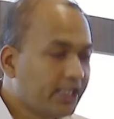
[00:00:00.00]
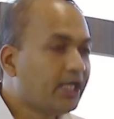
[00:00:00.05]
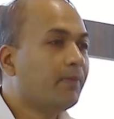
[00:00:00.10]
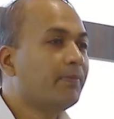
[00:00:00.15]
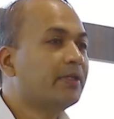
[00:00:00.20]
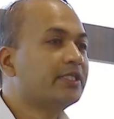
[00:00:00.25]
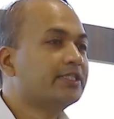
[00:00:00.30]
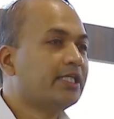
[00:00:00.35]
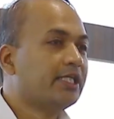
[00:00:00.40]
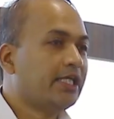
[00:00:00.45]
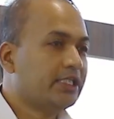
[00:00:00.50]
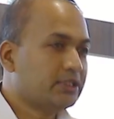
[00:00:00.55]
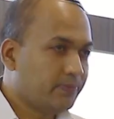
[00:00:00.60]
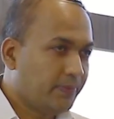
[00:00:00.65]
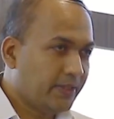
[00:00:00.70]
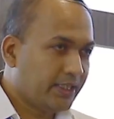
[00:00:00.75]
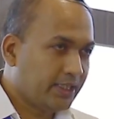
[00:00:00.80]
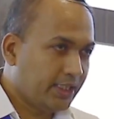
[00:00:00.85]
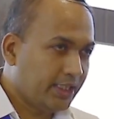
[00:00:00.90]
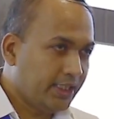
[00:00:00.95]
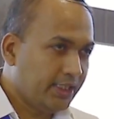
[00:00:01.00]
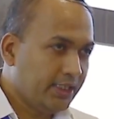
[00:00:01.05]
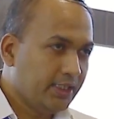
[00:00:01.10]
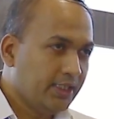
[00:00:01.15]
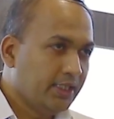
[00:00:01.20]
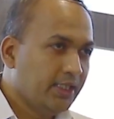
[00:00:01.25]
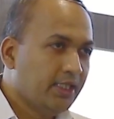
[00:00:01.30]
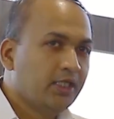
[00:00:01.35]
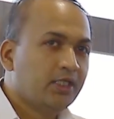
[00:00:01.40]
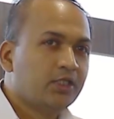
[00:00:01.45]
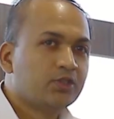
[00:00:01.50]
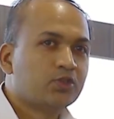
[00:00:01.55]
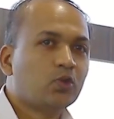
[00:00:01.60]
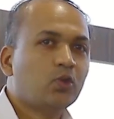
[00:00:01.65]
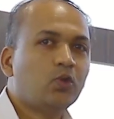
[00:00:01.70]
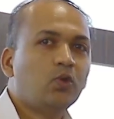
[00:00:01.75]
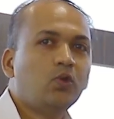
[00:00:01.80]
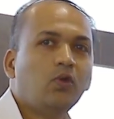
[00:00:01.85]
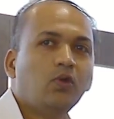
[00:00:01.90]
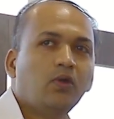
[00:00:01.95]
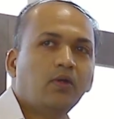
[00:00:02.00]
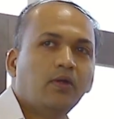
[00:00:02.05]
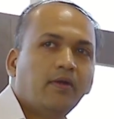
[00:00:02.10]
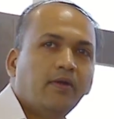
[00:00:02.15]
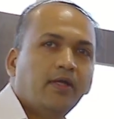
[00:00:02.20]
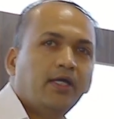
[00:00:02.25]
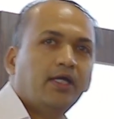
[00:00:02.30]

commercial aspect, right? So